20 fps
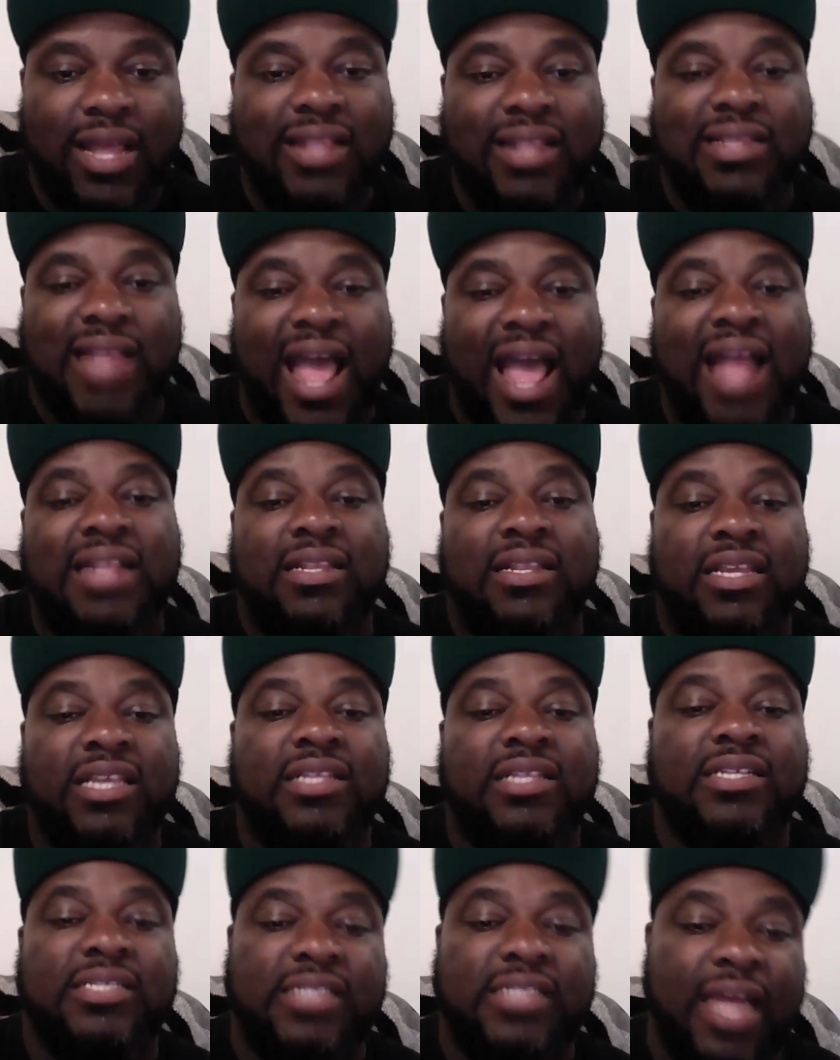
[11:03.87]
I
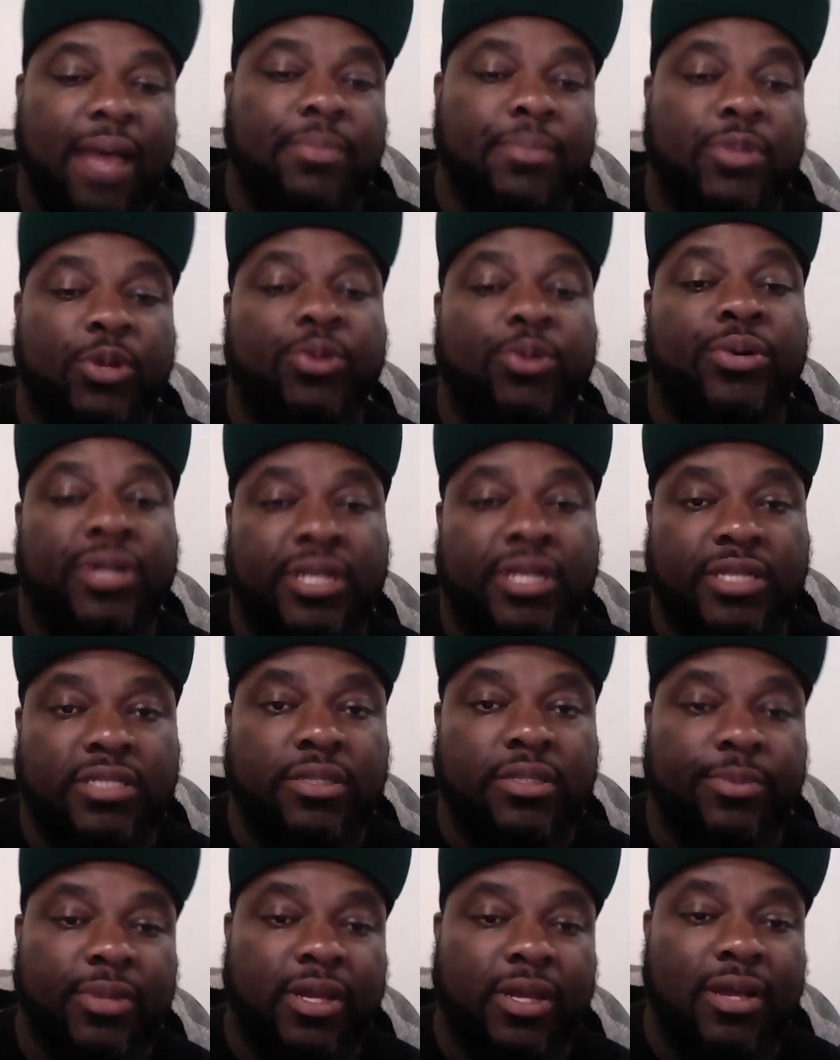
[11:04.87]
need to stop doing this.
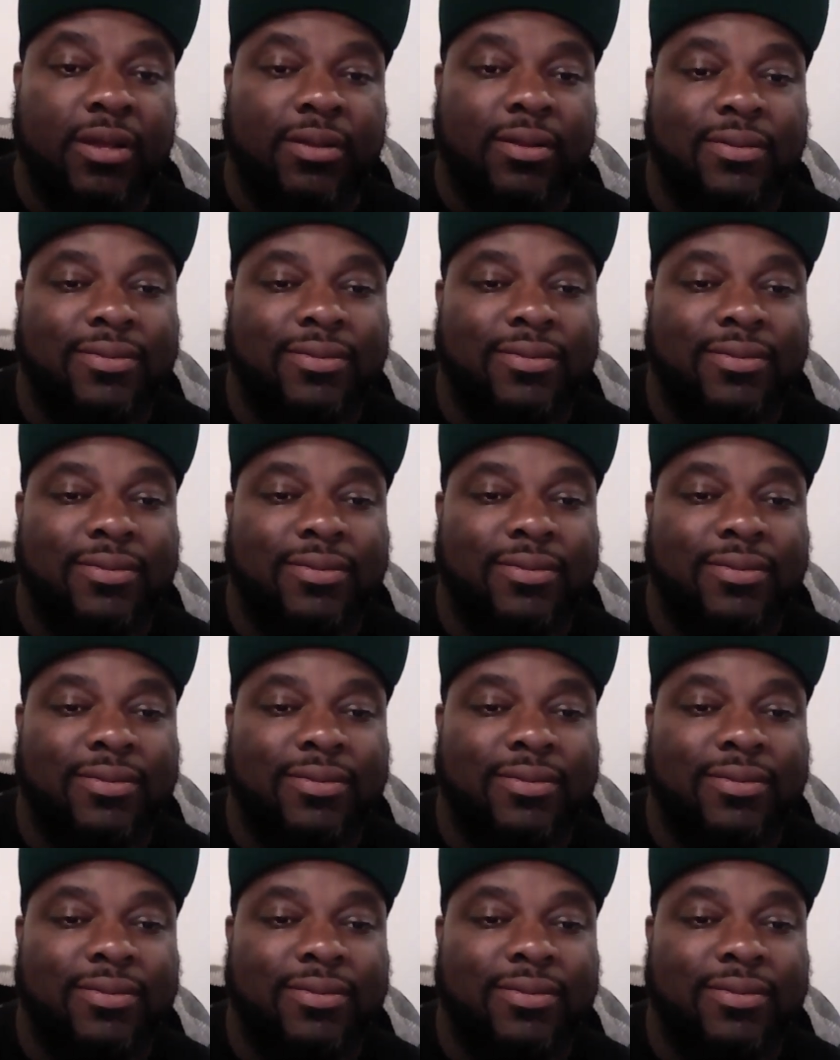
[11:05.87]
To be,